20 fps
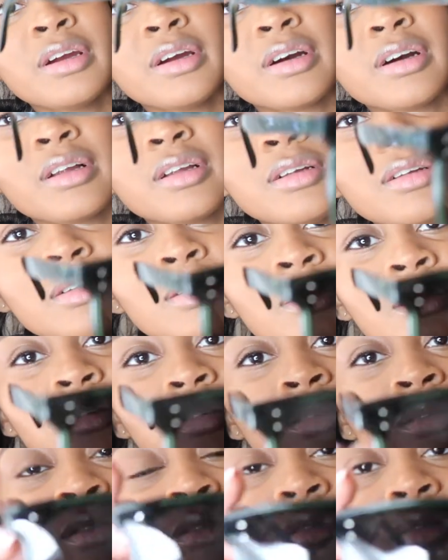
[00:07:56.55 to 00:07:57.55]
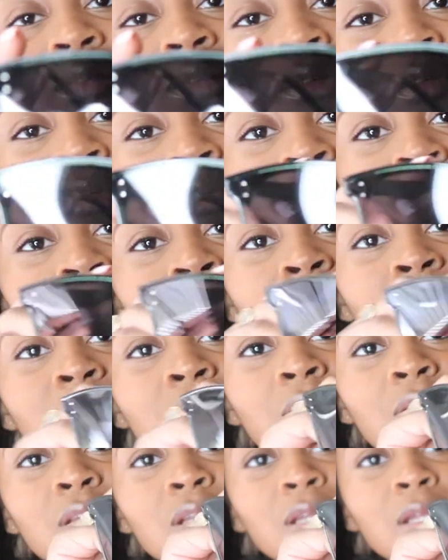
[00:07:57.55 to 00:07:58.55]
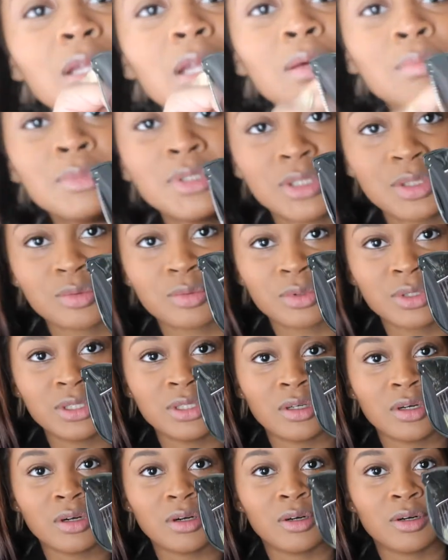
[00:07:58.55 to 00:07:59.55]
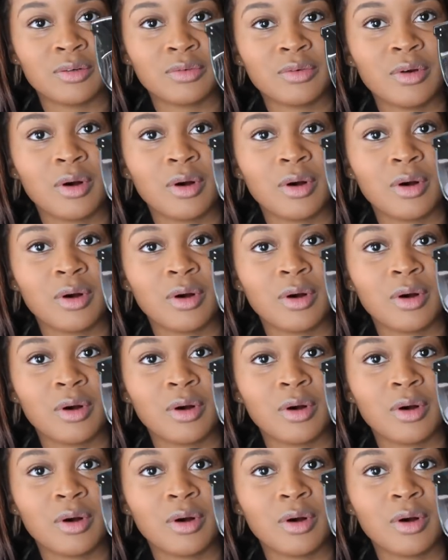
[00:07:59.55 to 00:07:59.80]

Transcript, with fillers: color. Let me just read off.